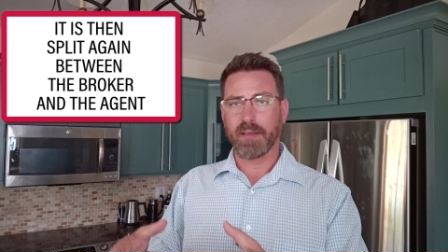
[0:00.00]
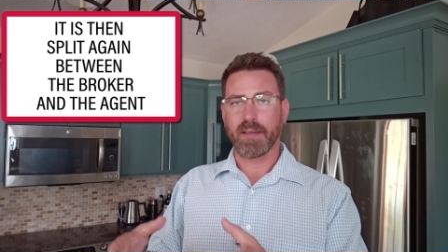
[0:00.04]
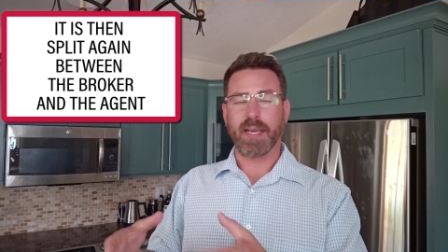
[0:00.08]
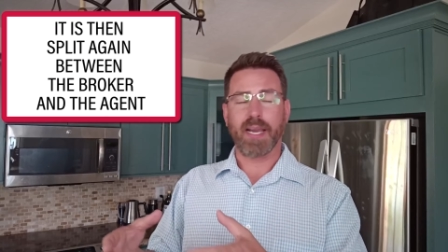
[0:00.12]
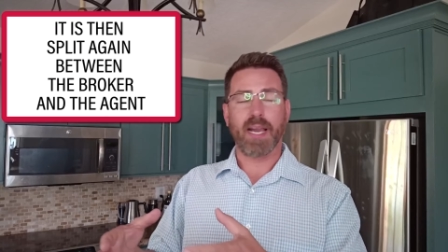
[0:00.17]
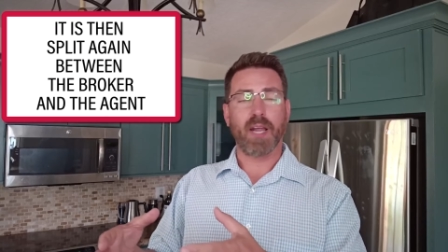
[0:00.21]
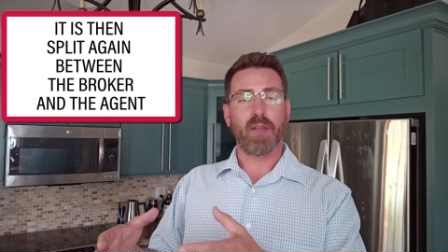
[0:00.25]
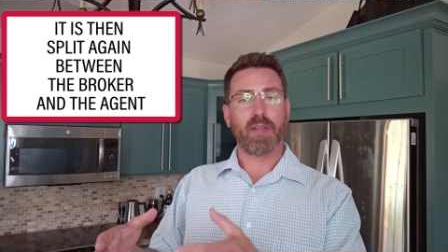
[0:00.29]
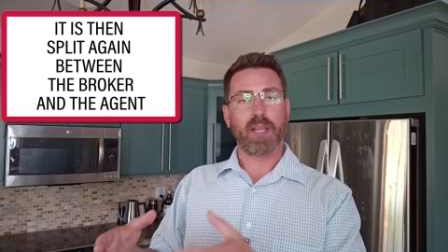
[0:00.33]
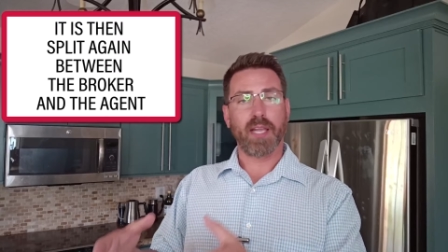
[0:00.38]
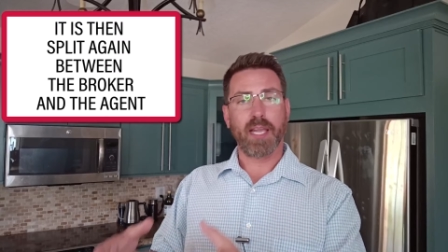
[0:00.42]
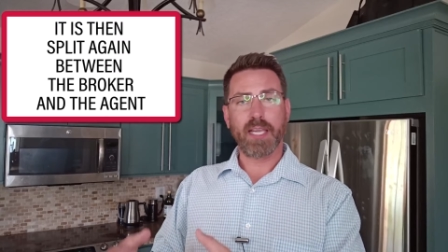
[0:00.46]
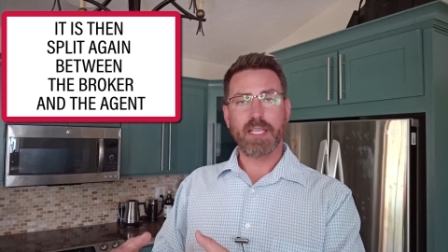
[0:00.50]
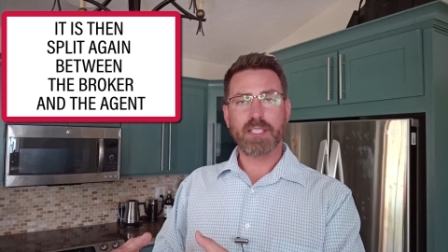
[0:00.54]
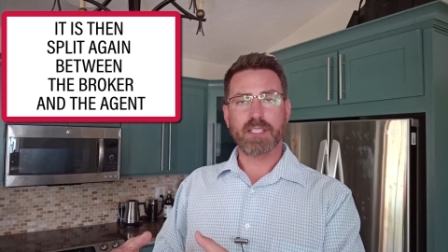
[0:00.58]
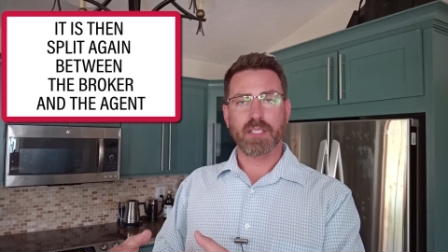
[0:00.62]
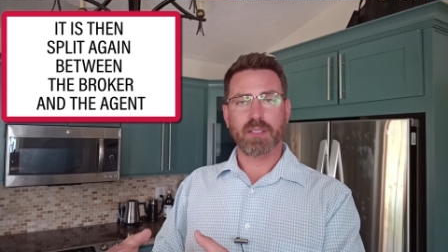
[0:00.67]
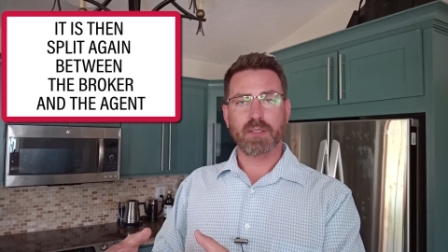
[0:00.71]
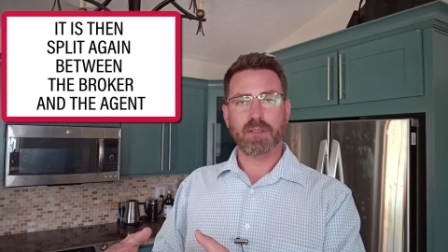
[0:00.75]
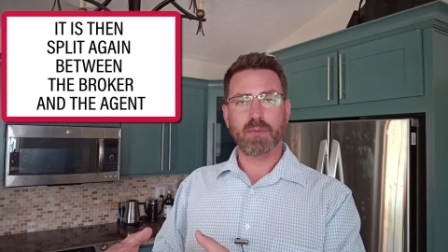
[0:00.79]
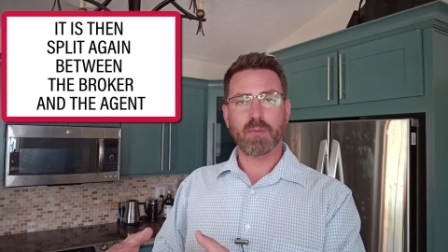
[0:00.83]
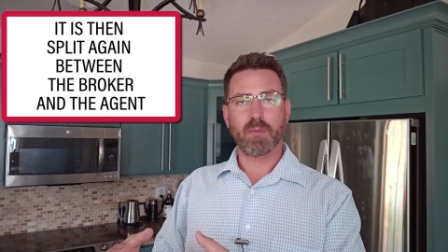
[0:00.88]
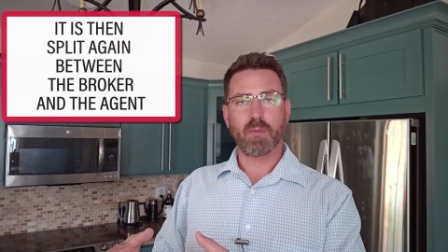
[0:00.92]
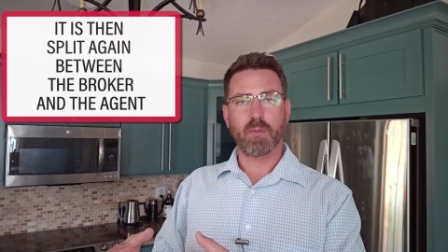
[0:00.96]
Now the
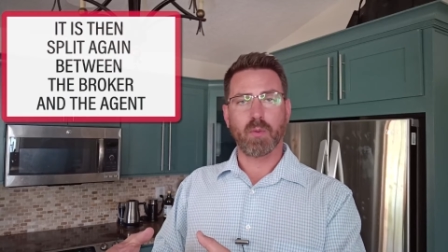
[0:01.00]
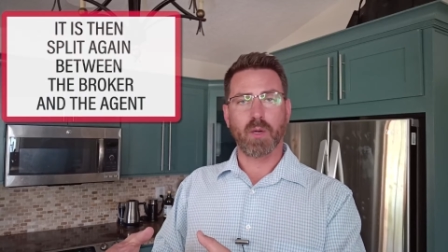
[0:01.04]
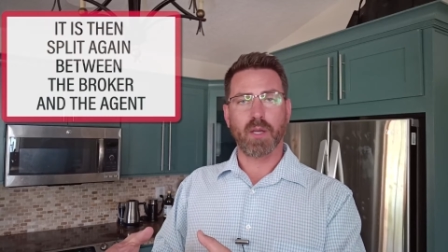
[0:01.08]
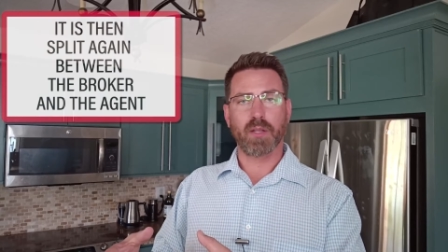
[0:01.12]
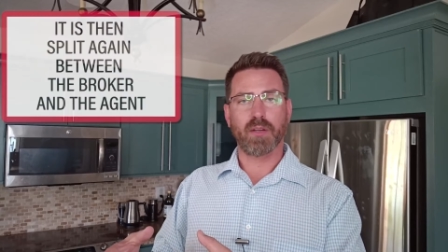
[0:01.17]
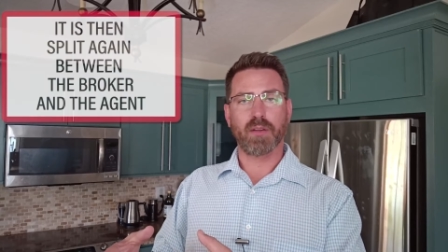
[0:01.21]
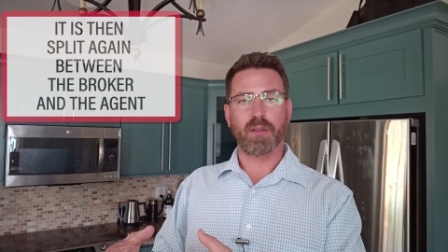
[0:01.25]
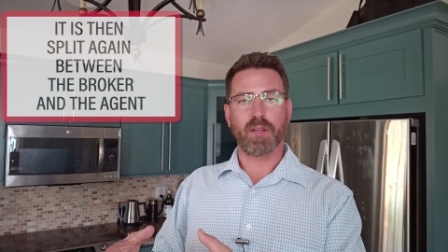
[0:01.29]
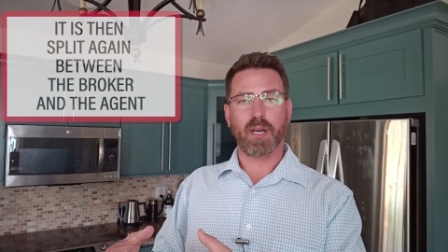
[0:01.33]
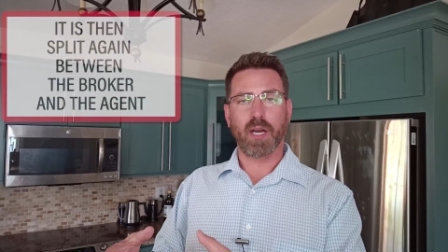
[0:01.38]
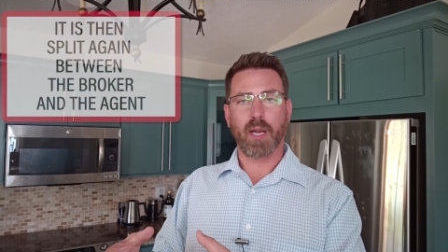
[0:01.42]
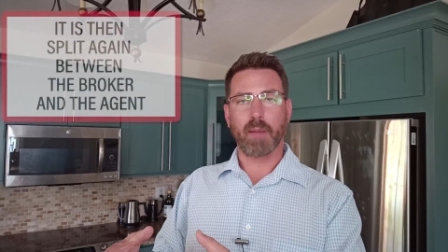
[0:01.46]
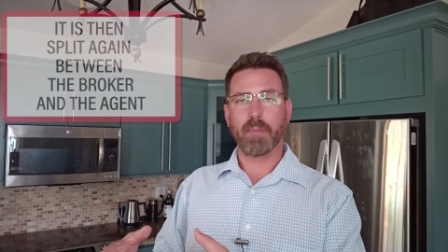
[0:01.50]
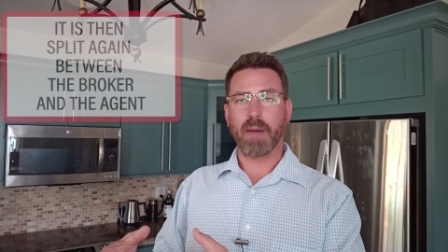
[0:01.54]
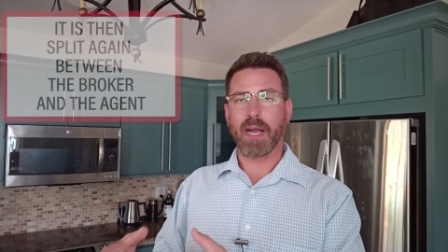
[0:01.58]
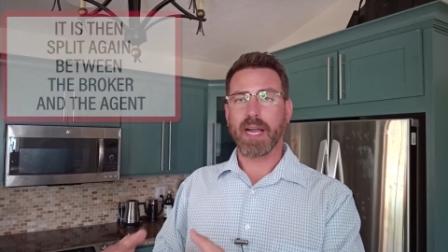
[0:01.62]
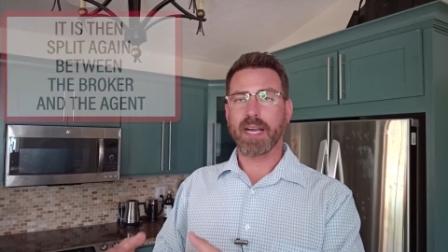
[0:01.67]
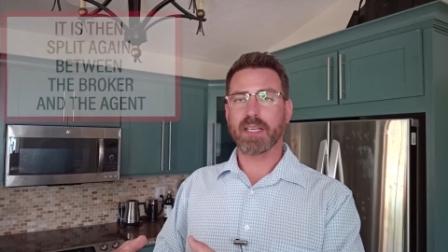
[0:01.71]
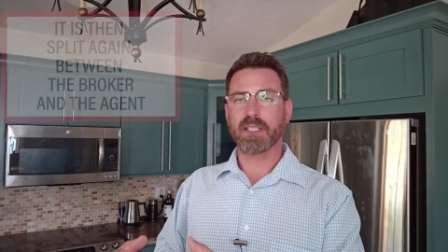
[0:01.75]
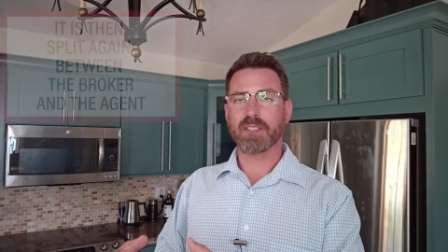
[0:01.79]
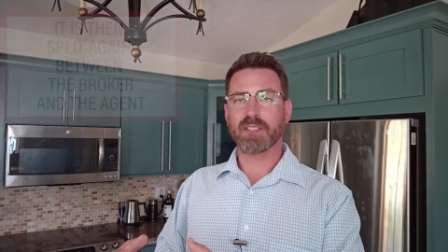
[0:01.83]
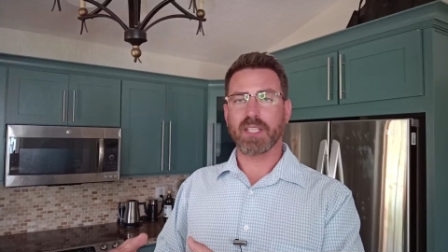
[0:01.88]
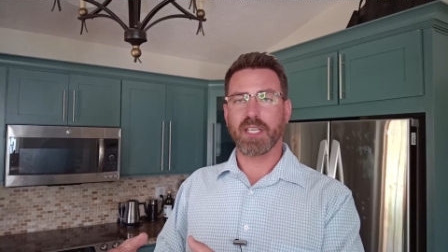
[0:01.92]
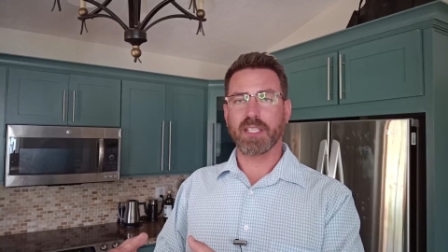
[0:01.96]
agent, whether they're a
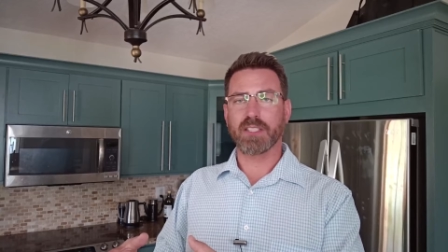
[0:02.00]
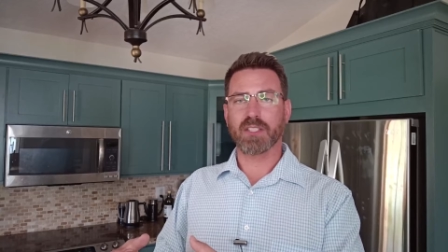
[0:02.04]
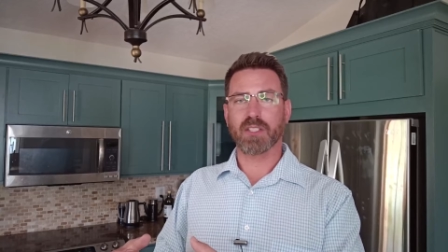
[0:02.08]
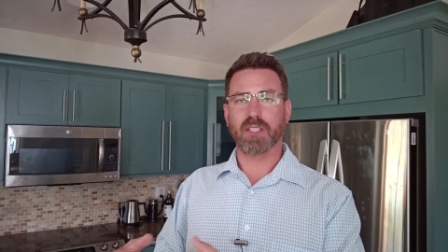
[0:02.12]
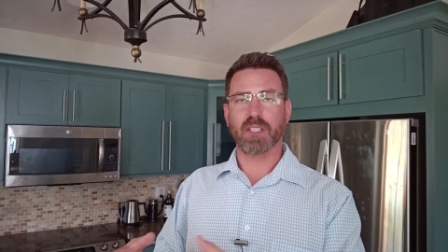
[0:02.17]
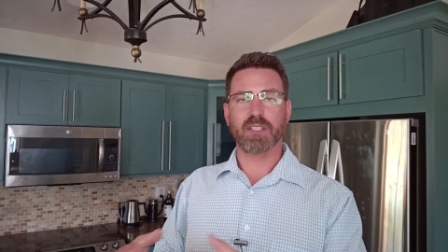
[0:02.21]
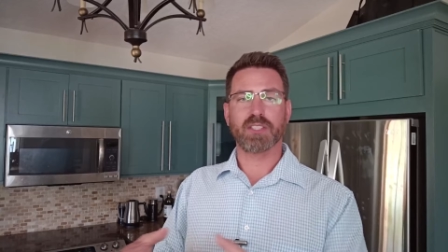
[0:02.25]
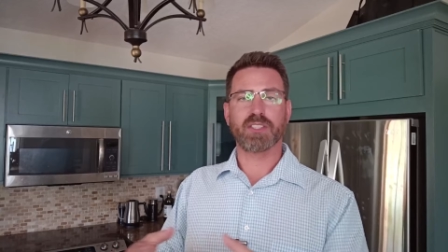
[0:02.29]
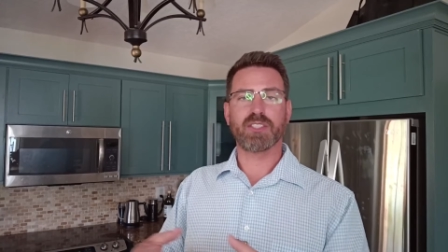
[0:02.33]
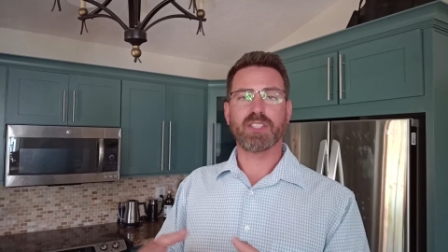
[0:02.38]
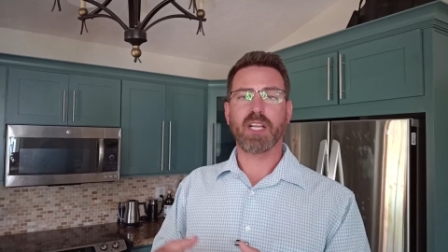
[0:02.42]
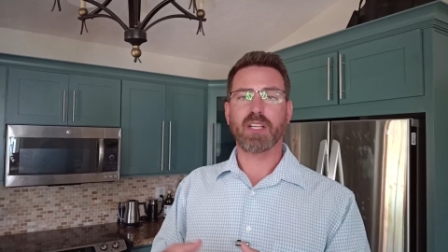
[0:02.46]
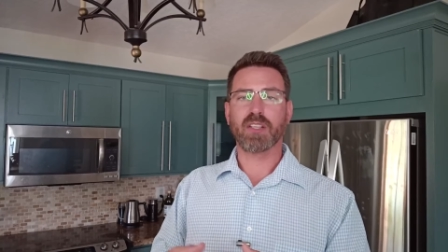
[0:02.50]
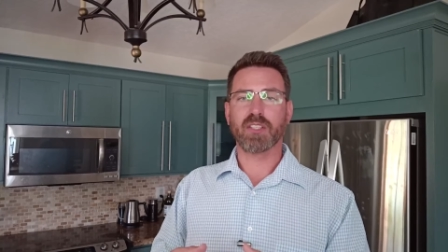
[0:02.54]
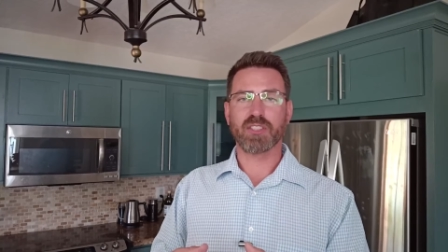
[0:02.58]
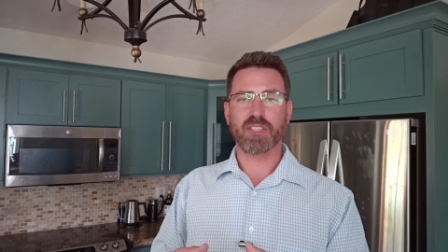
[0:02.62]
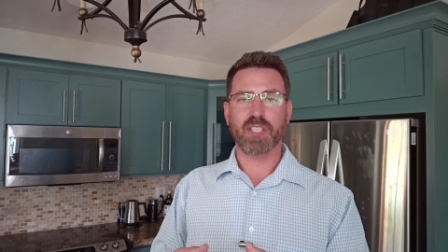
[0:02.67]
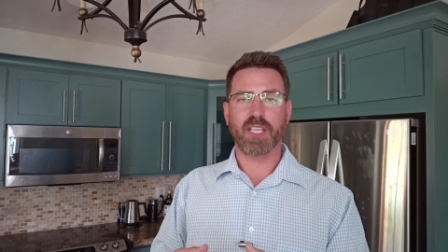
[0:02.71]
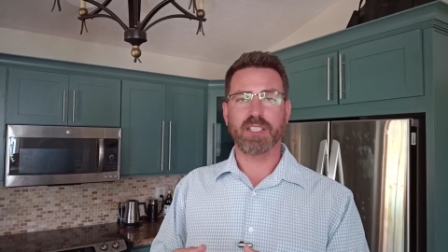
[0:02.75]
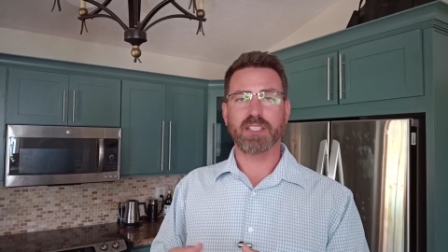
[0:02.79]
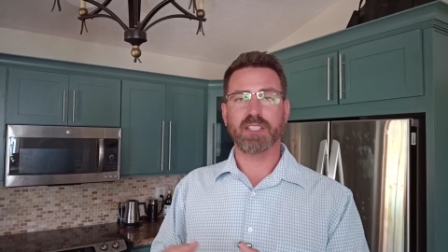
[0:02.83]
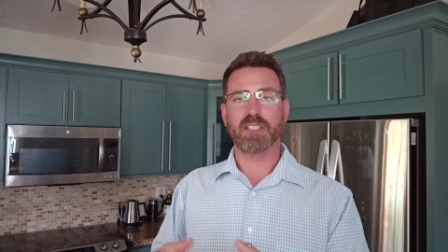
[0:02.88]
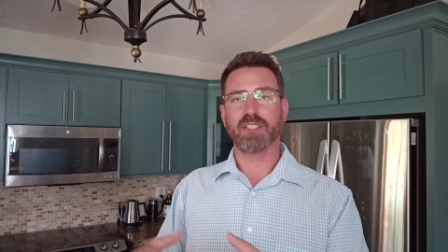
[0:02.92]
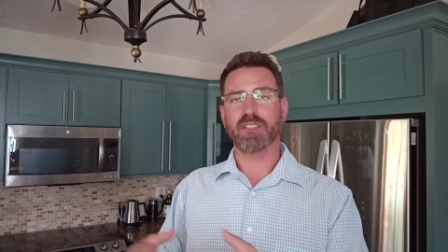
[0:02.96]
buyer's agent or a seller's
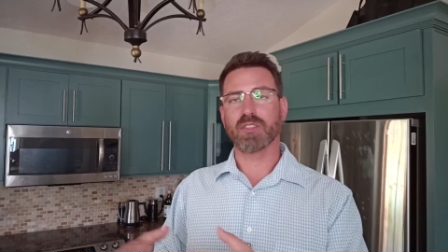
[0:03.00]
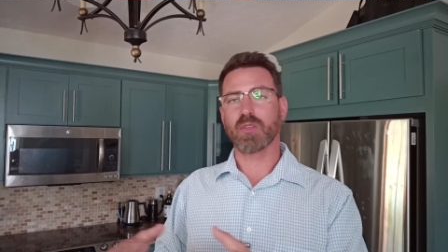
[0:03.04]
agent,